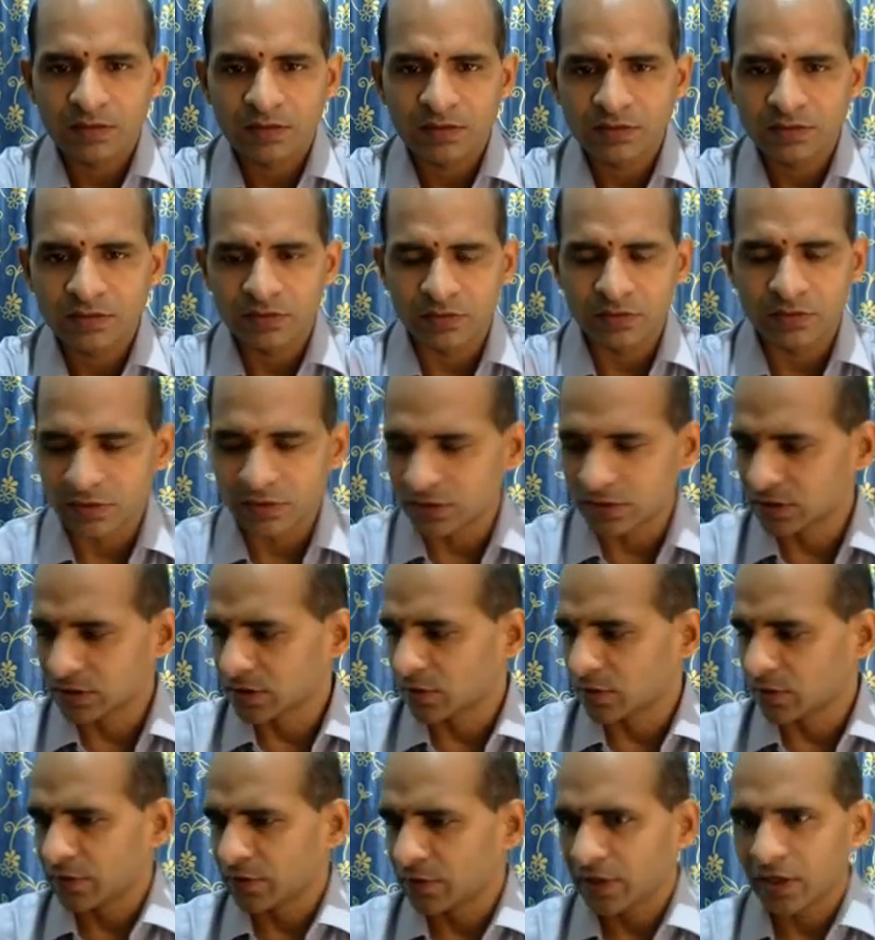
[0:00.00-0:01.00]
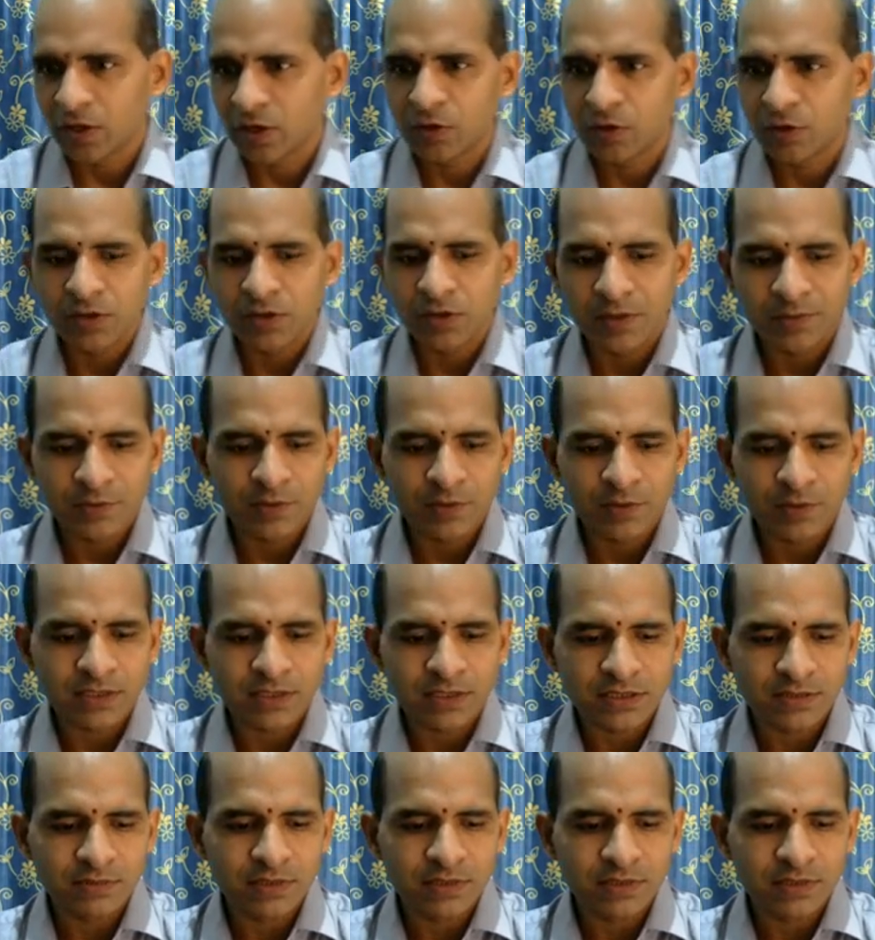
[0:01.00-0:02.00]
So this is the way how you have to
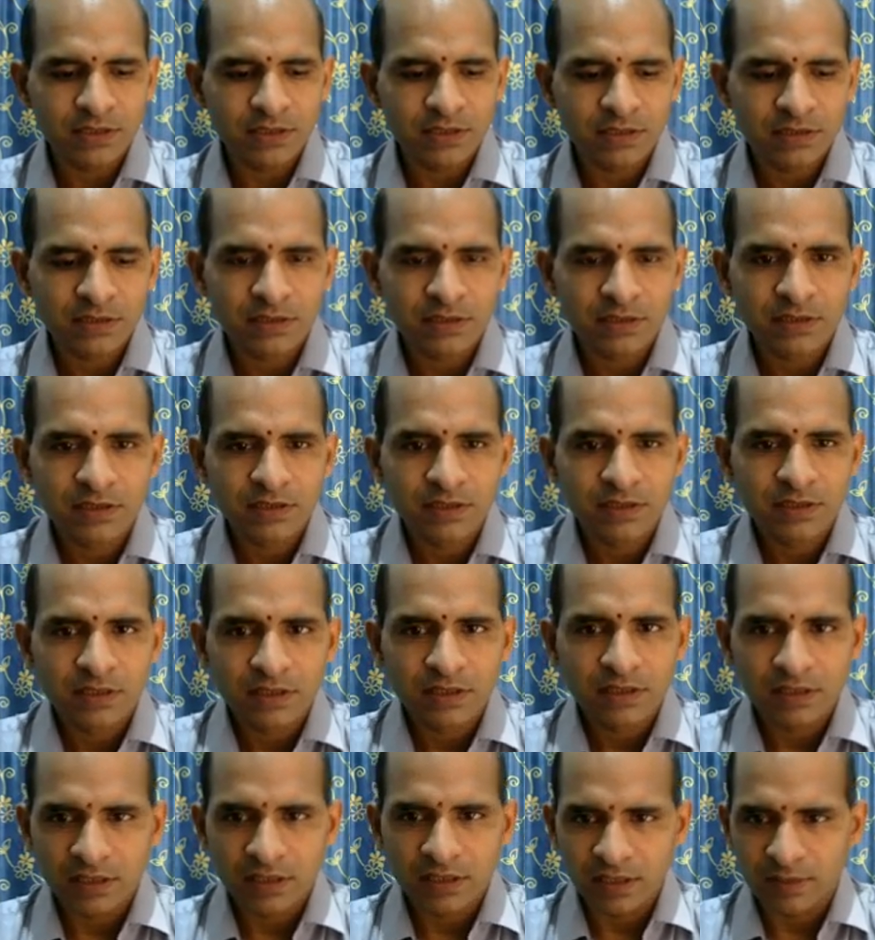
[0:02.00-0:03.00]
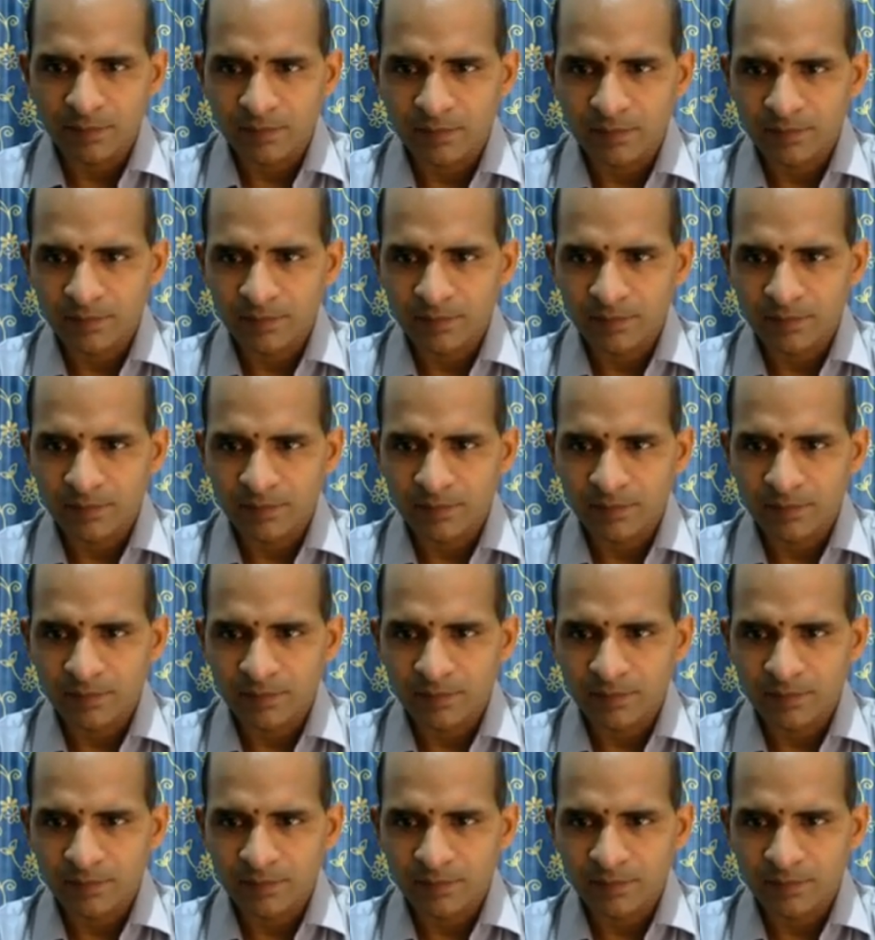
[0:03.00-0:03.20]
accept the name.